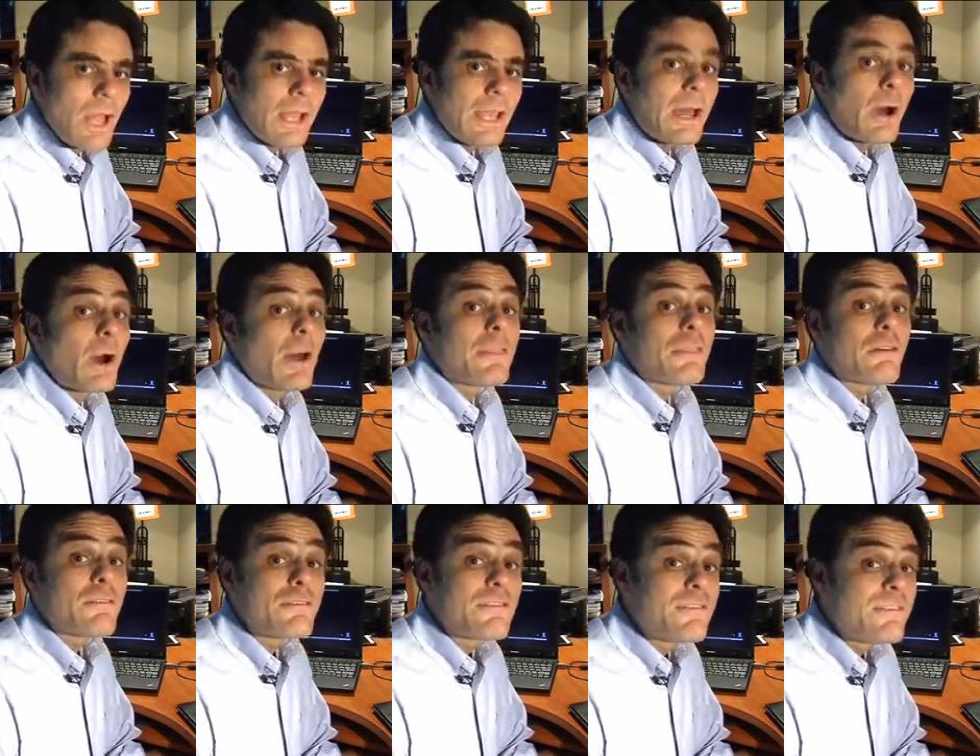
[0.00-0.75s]
Now, at
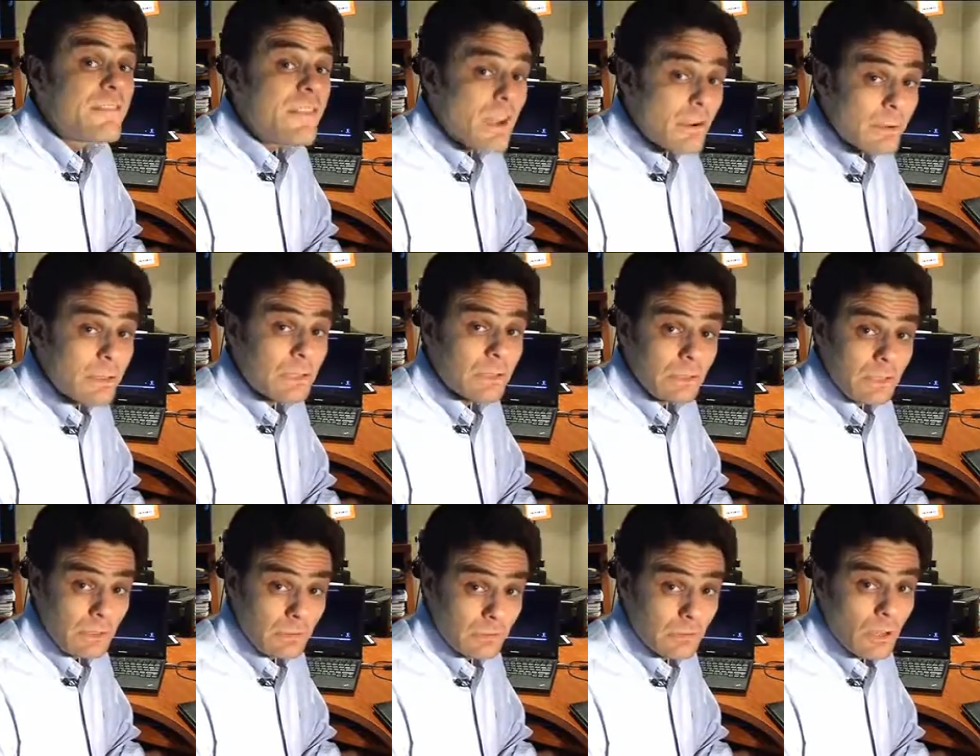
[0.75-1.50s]
the very
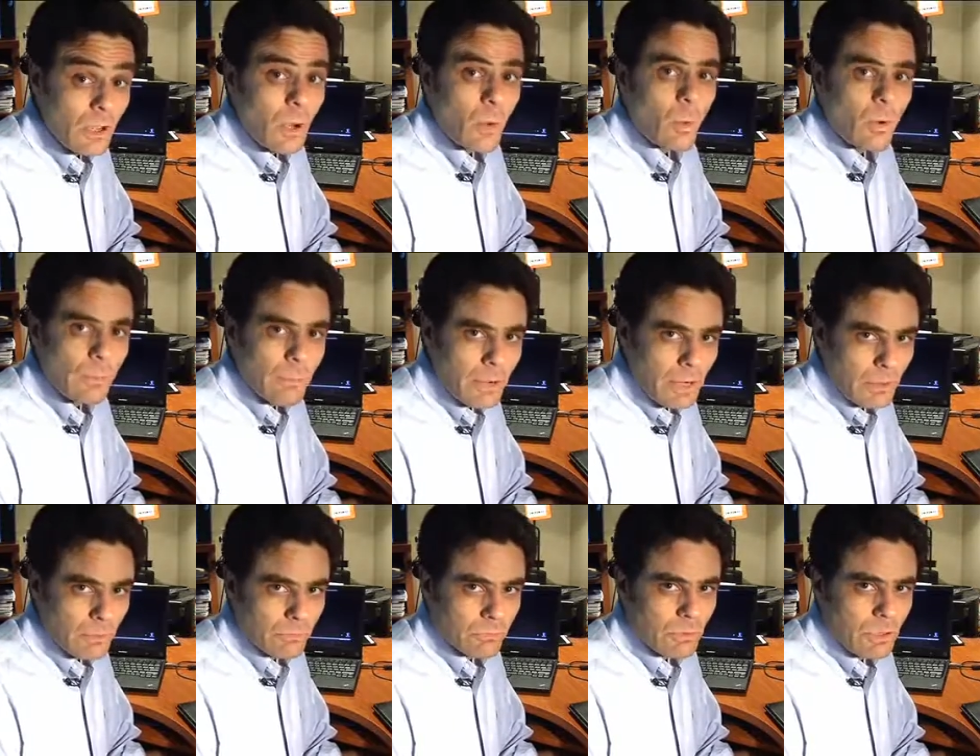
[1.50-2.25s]
least, what
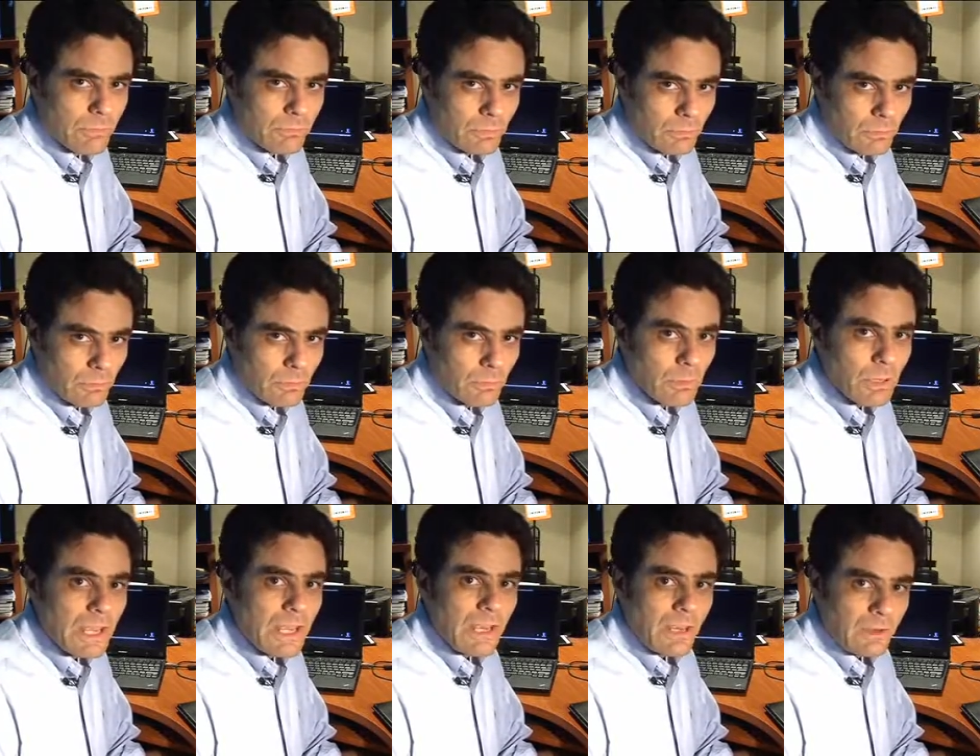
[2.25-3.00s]
Microsoft should do
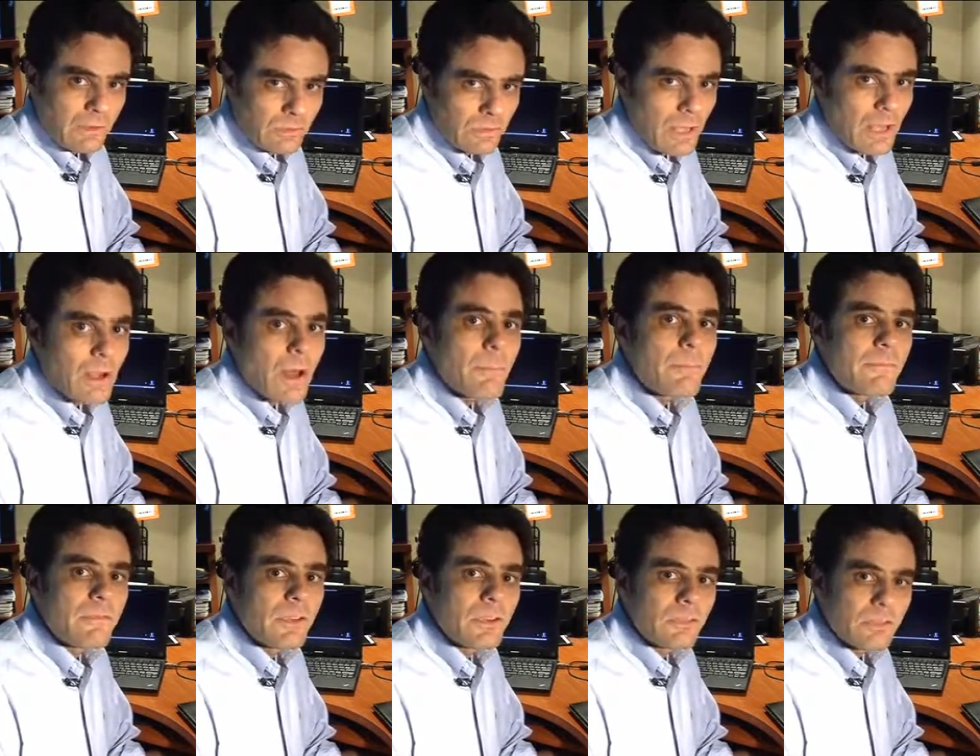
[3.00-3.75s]
is set
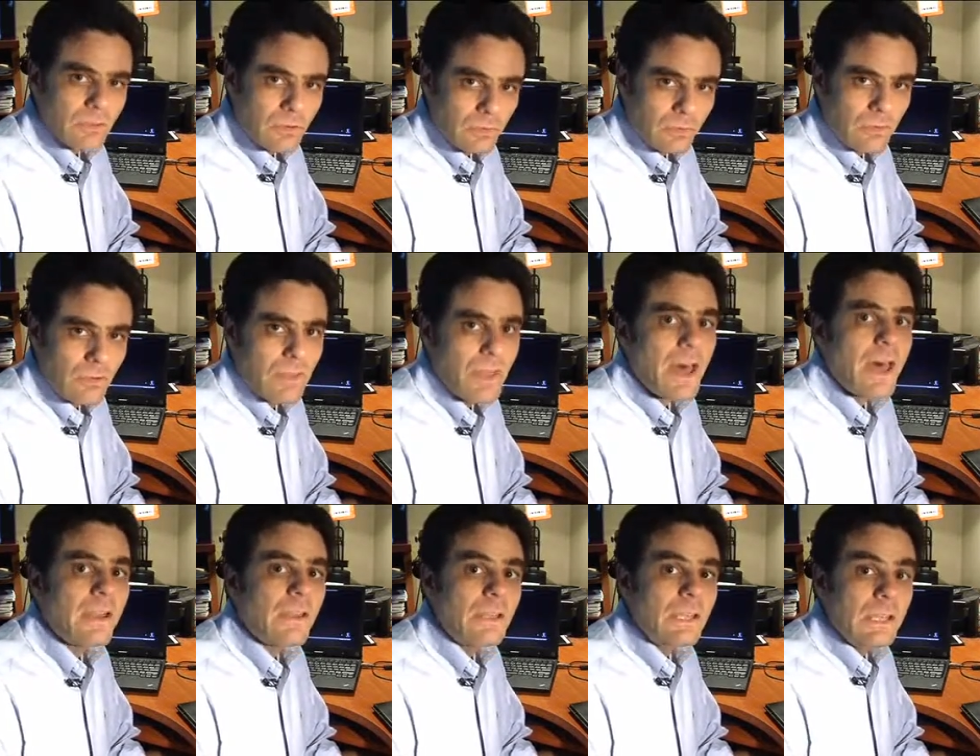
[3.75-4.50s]
up Vista so
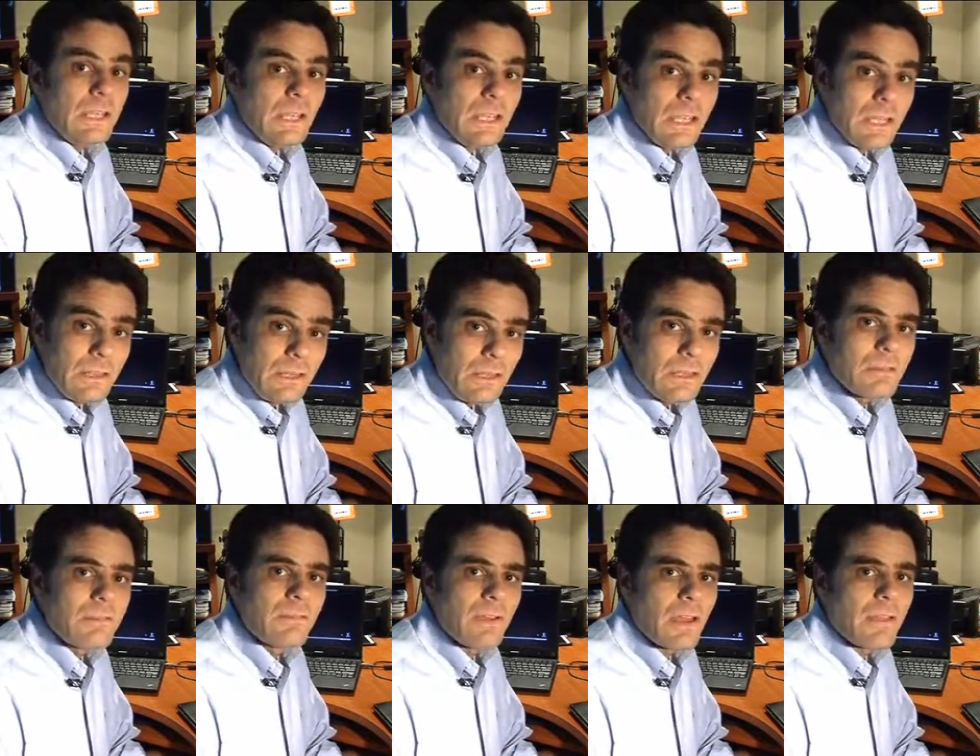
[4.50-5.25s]
that in the
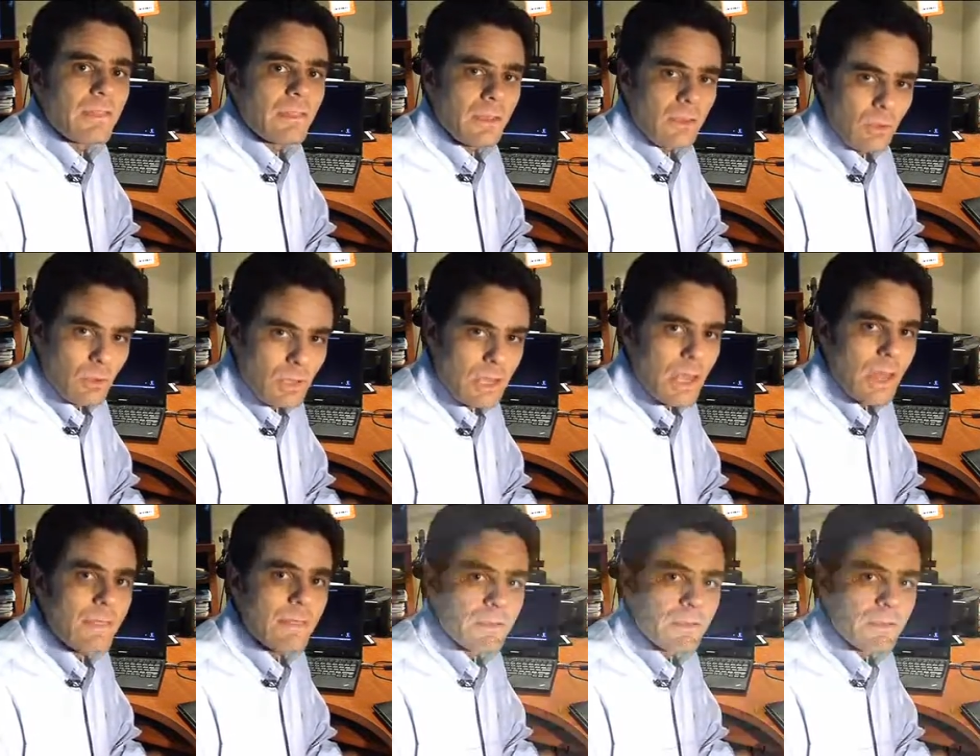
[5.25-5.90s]
event that you get